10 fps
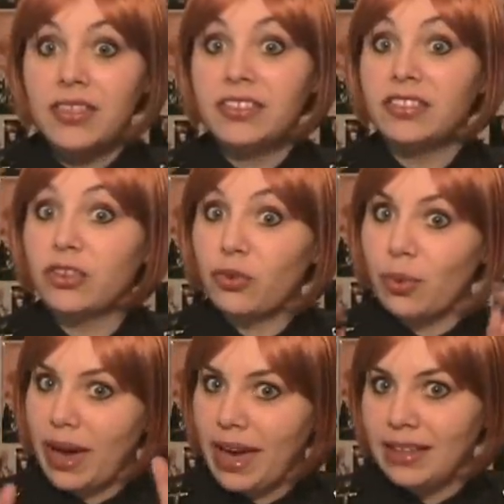This is a
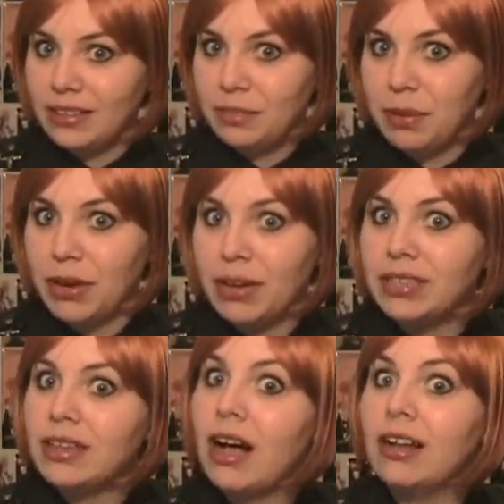grand
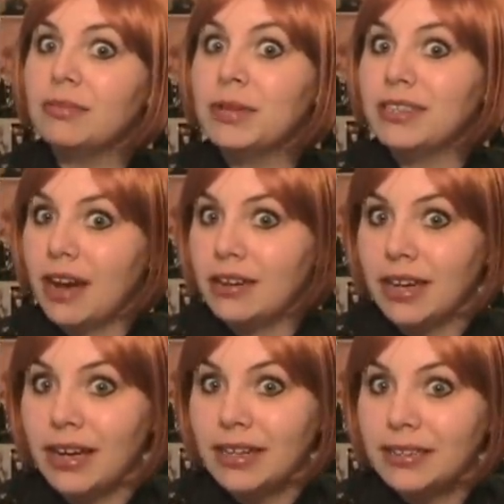spirit called
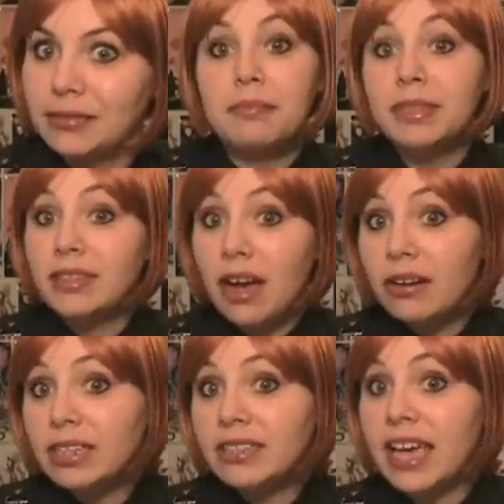Madara.
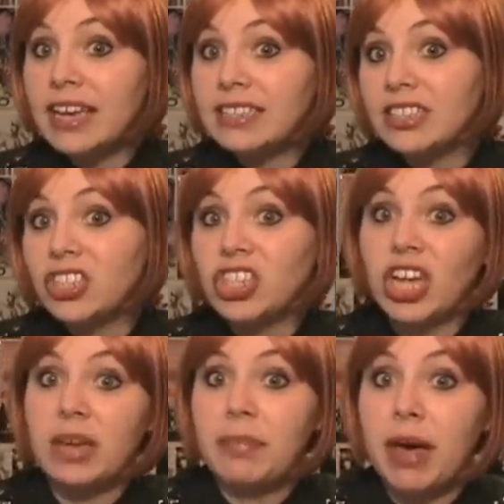Madara takes the
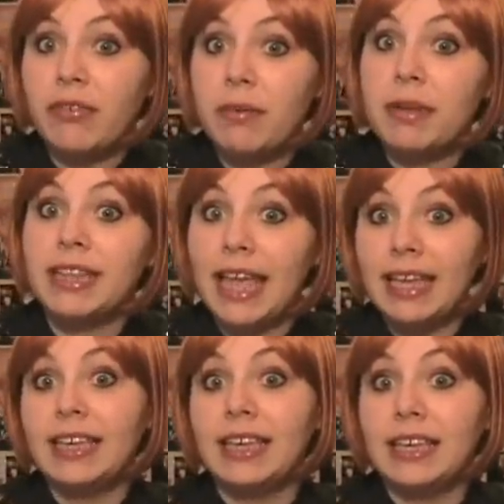shape of a
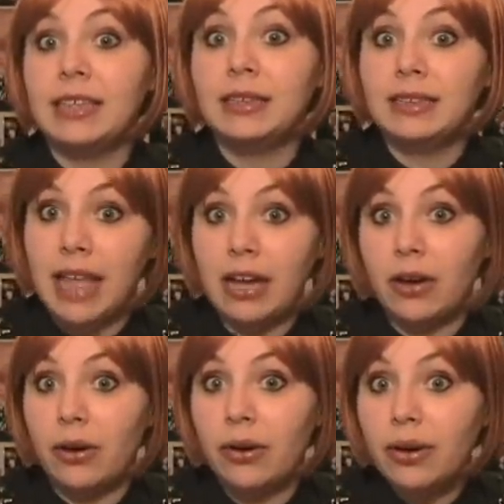Maneki
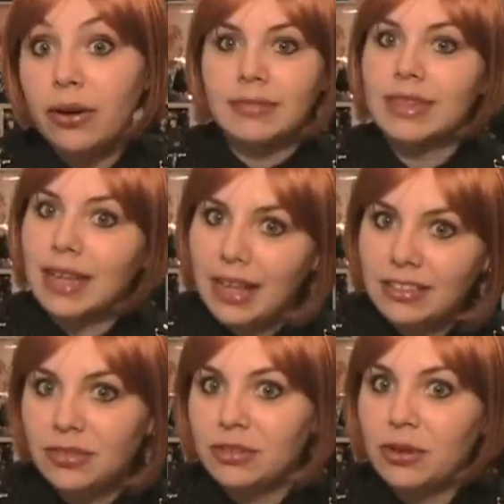Neko,
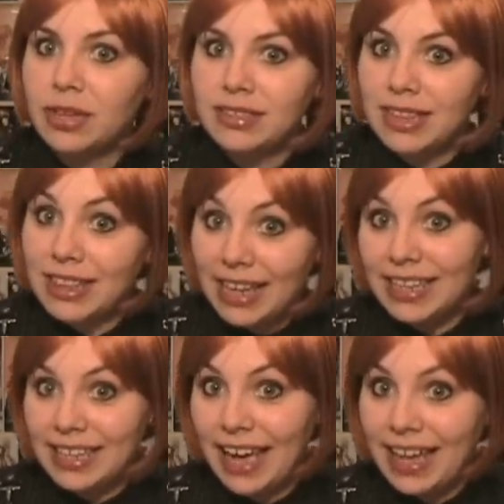also known as the
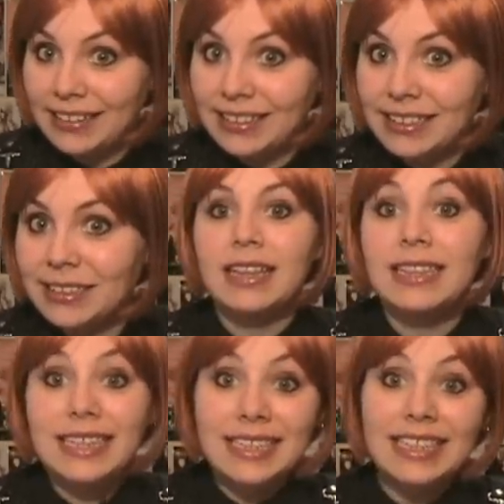Lucky Cat,
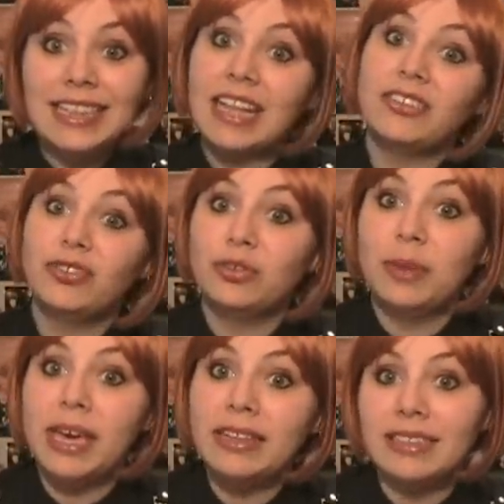leading
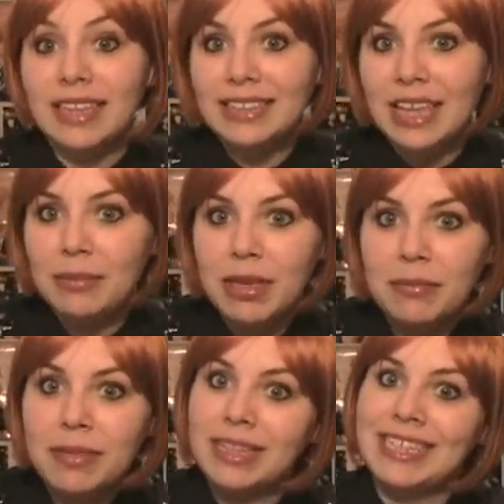Natsume to nickname
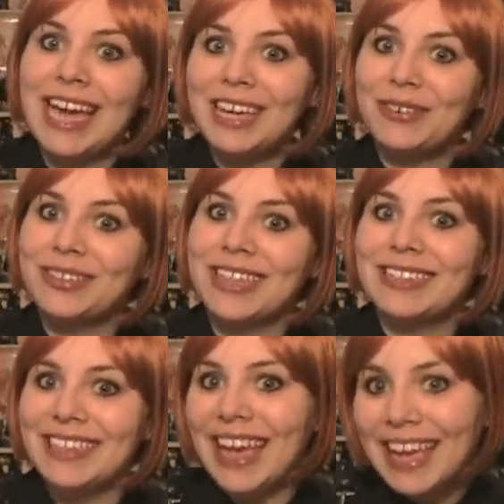him Nyanko
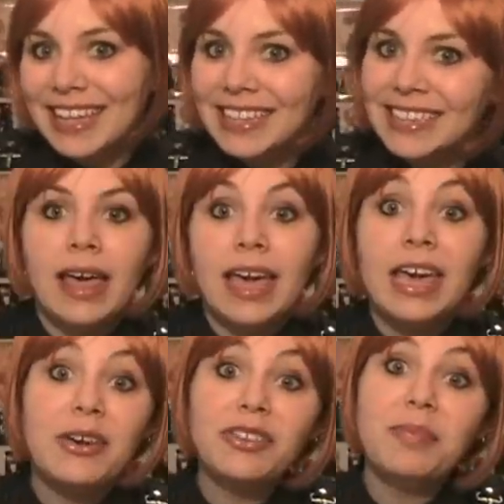Sensei.
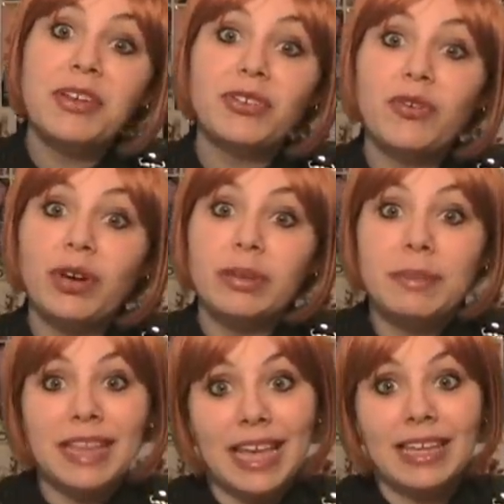Here's a picture of what a
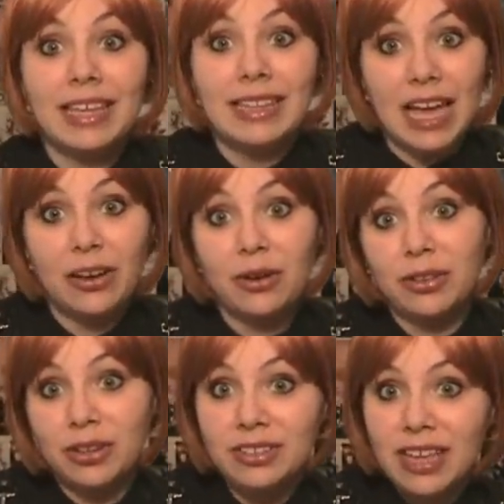Maneki Neko
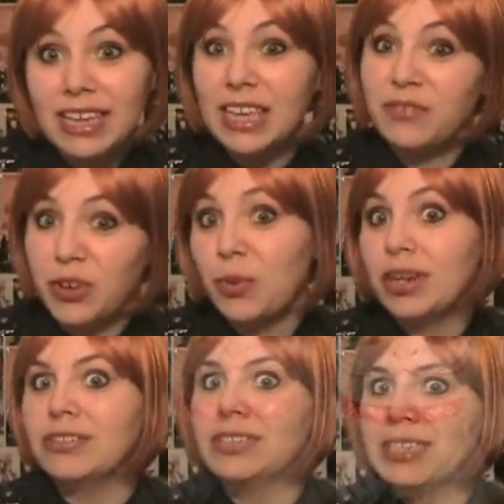looks like if you're
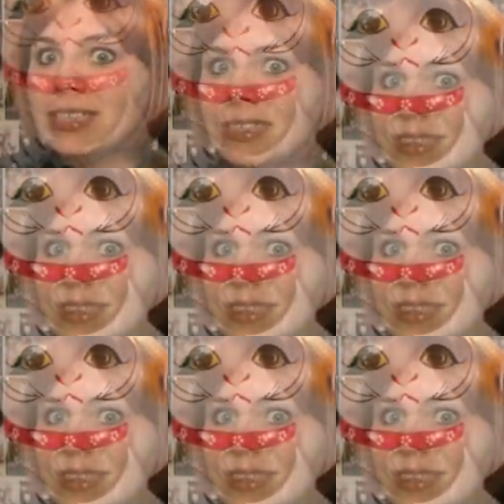wondering.